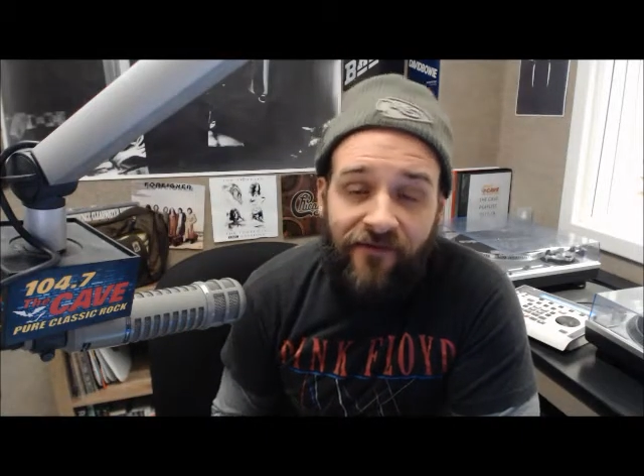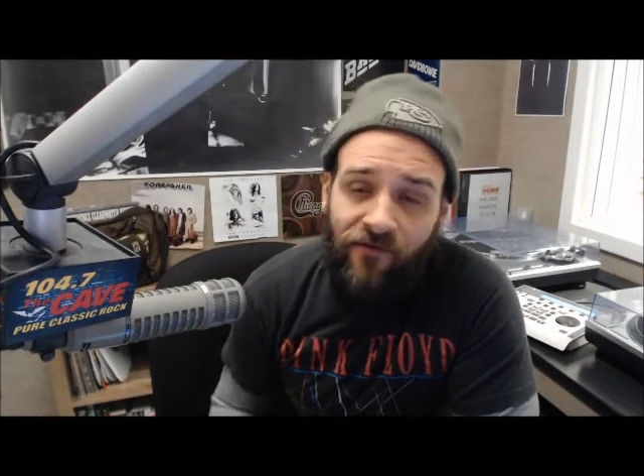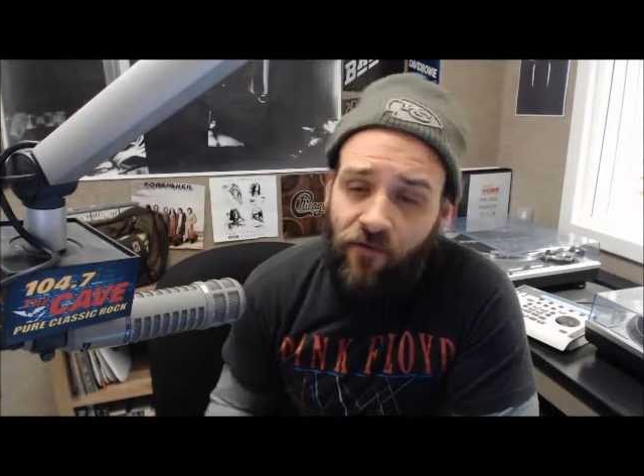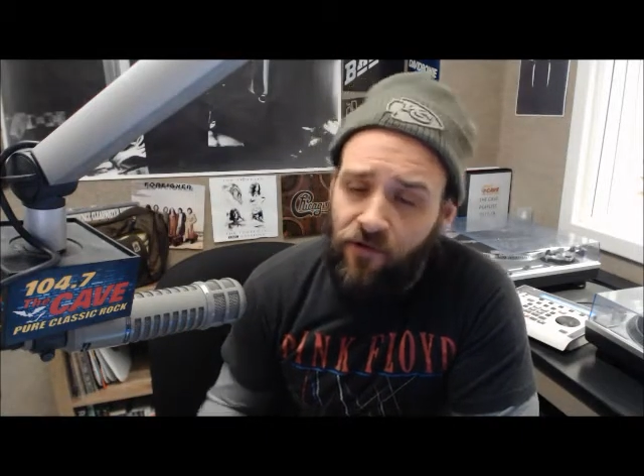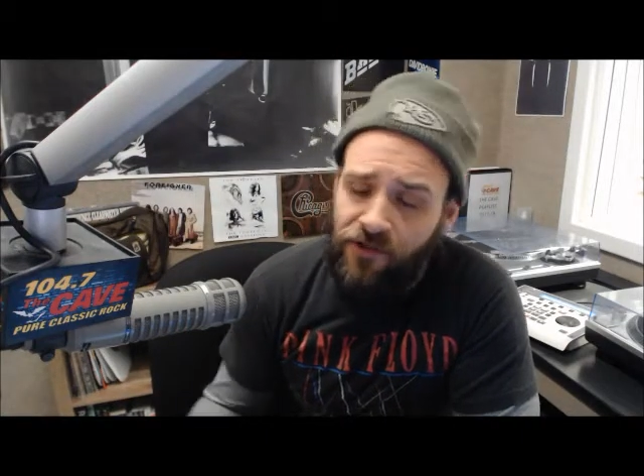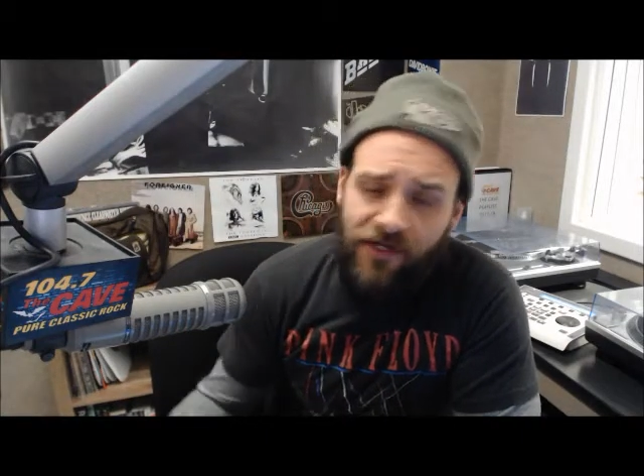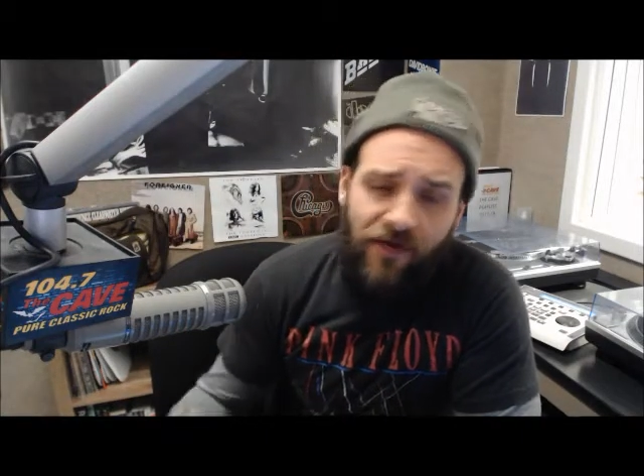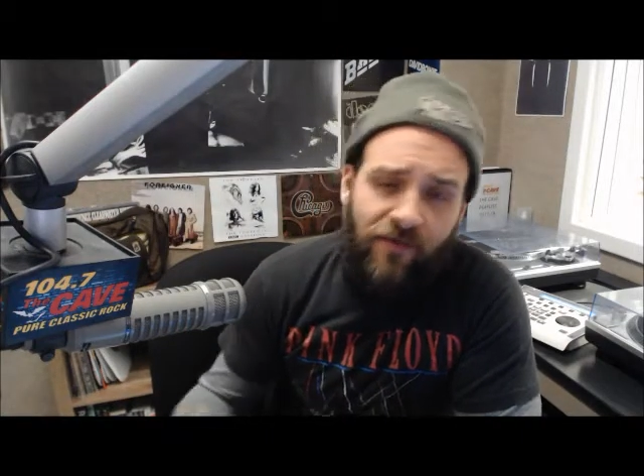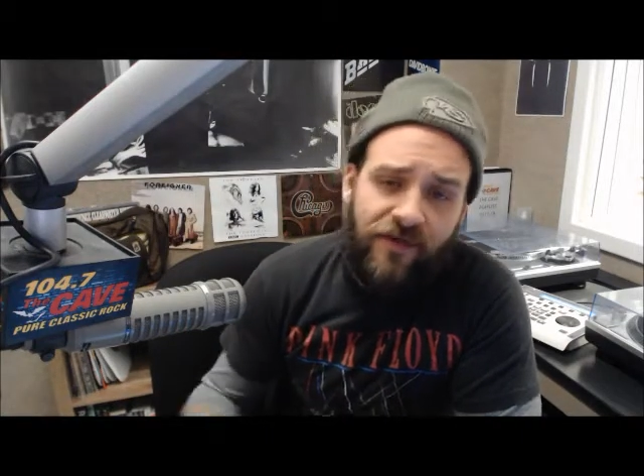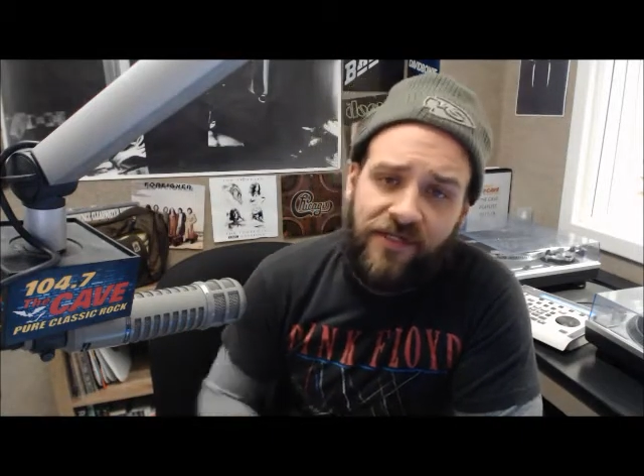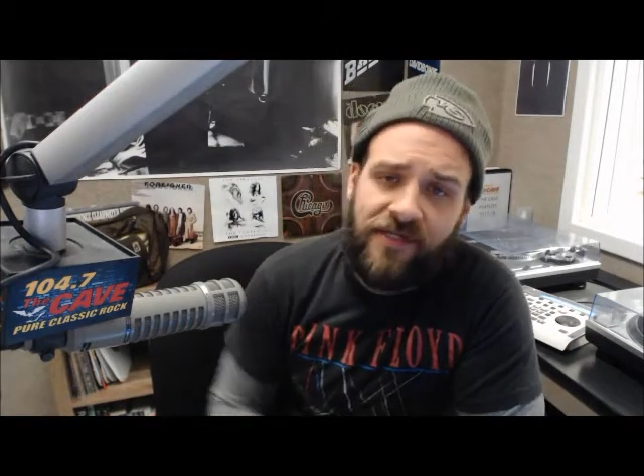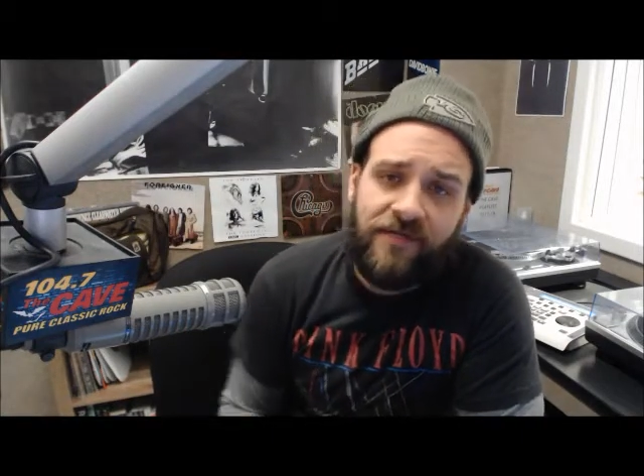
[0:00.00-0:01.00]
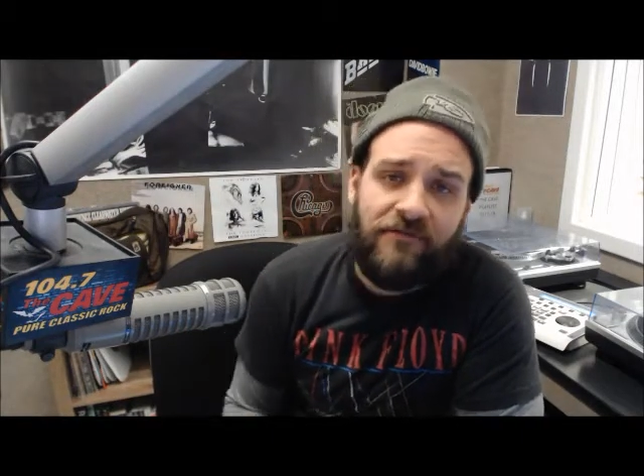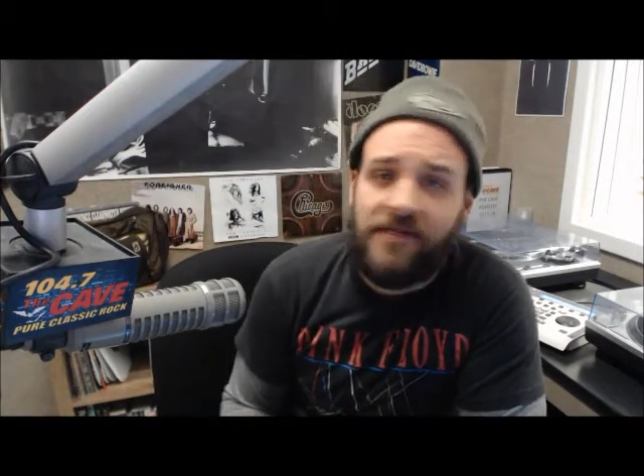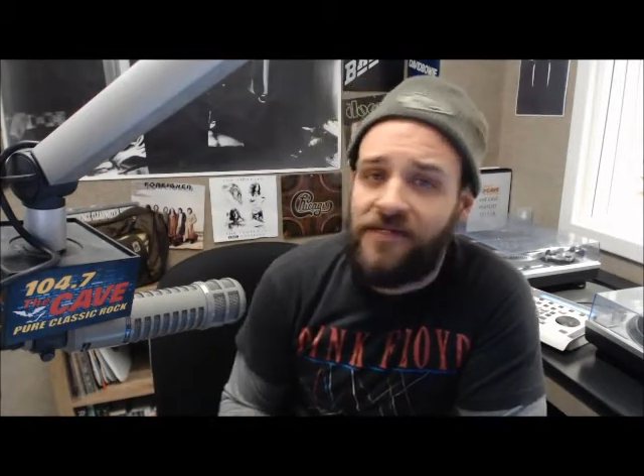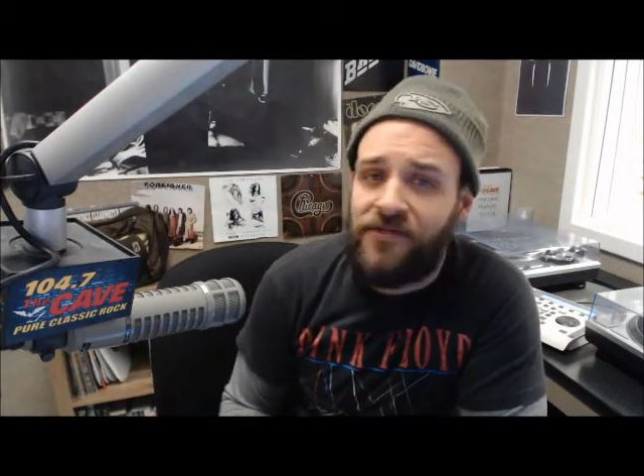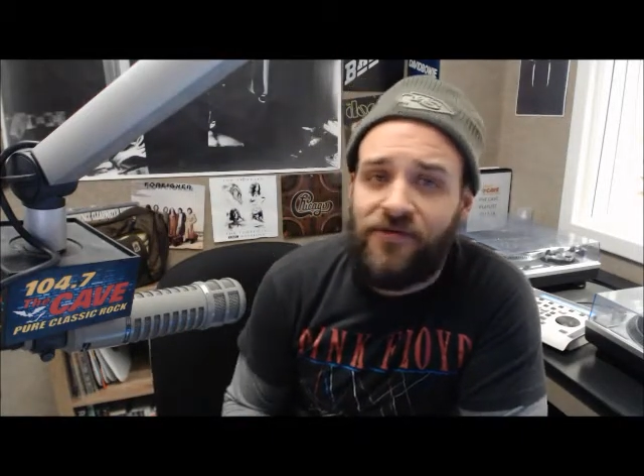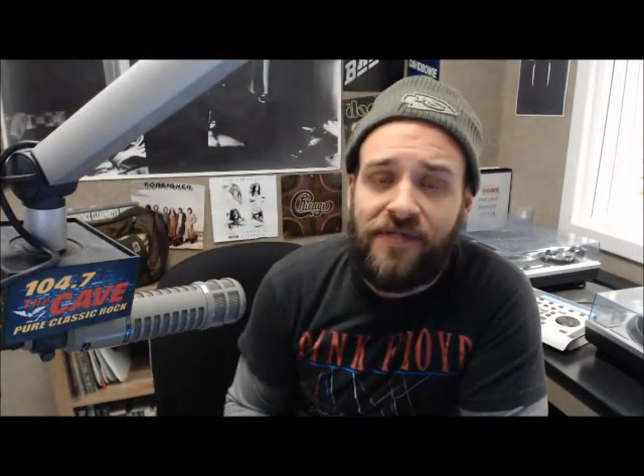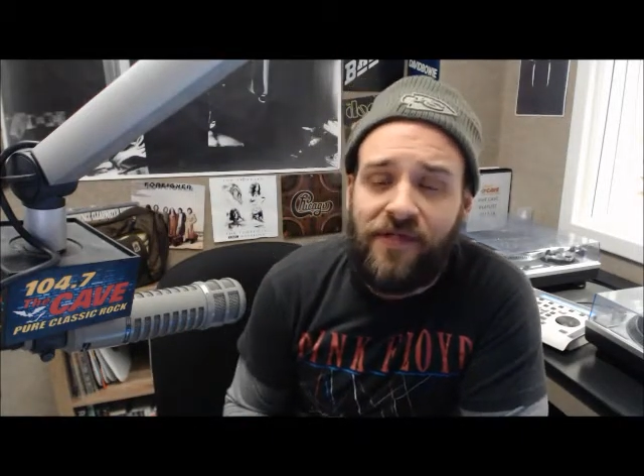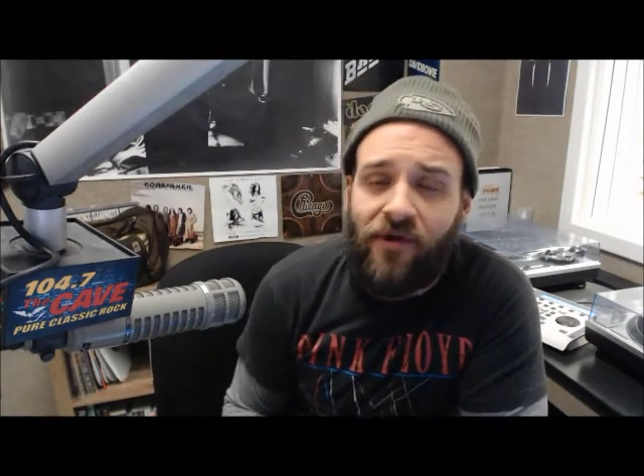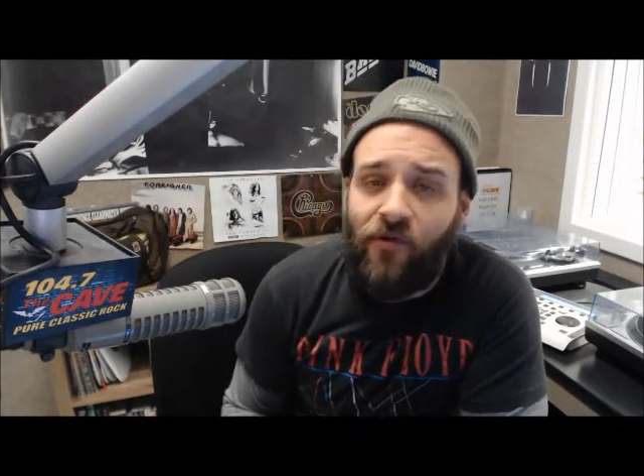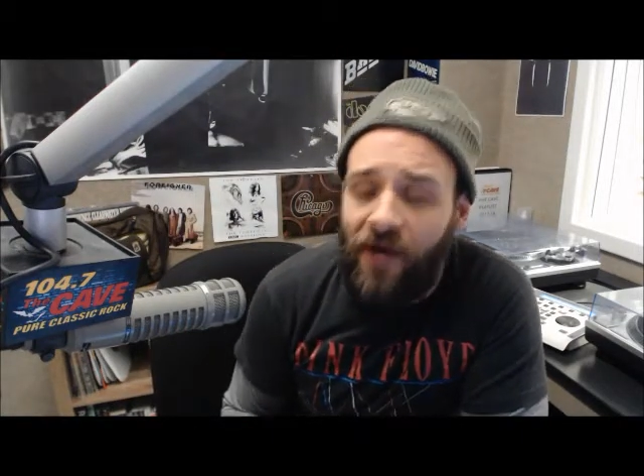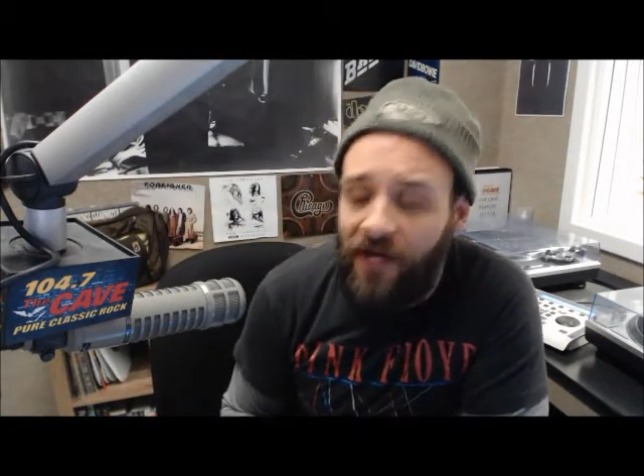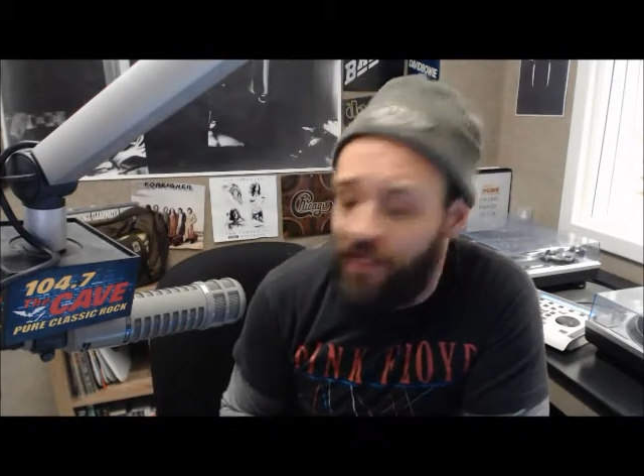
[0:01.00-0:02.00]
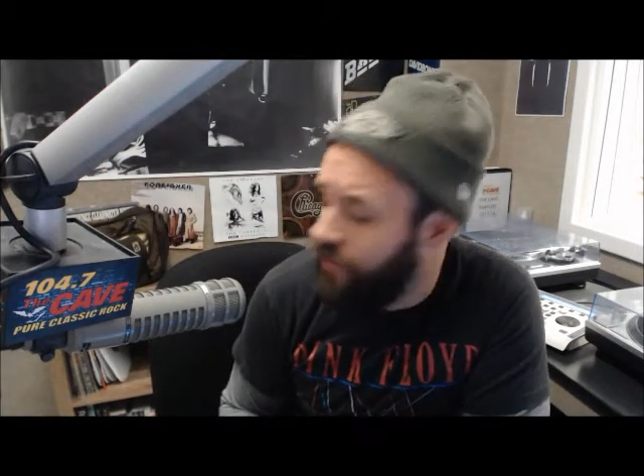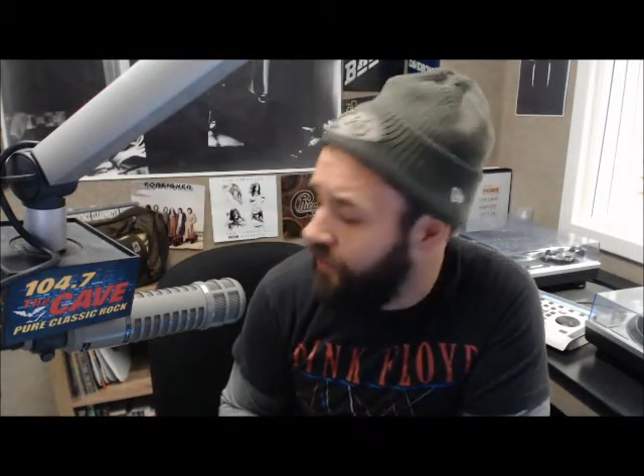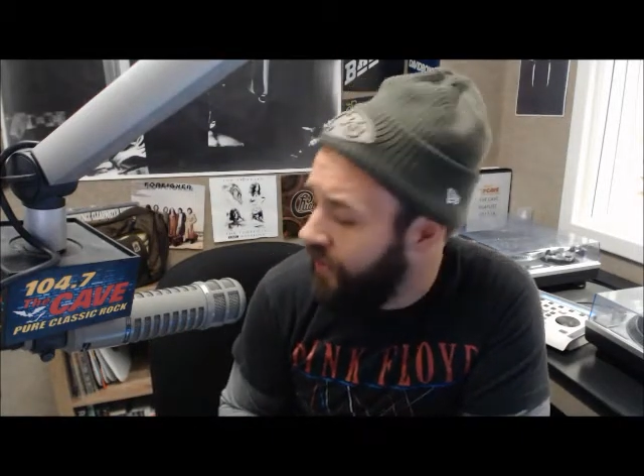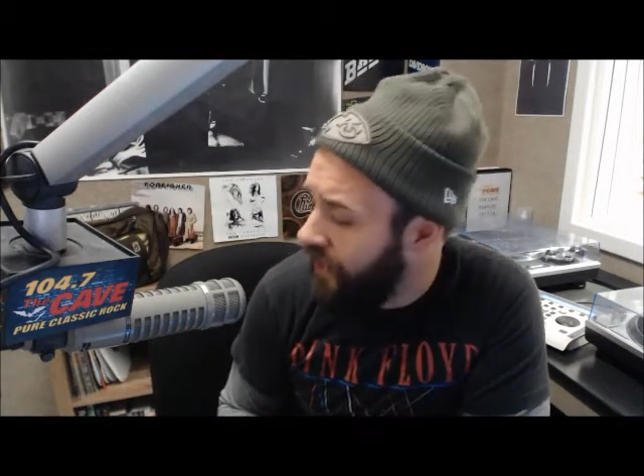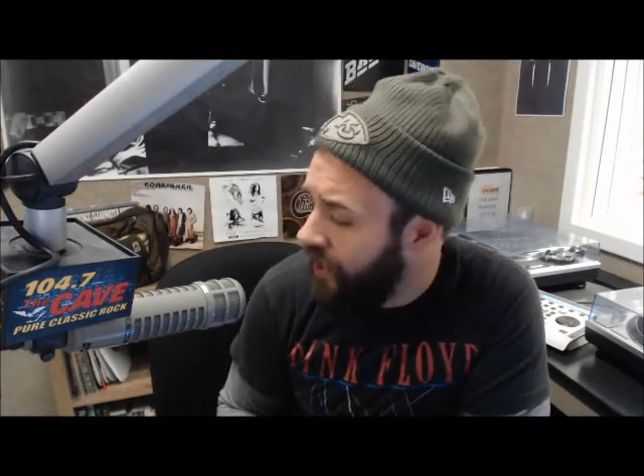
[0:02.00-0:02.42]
And, of course, you can always just listen to us on the radio.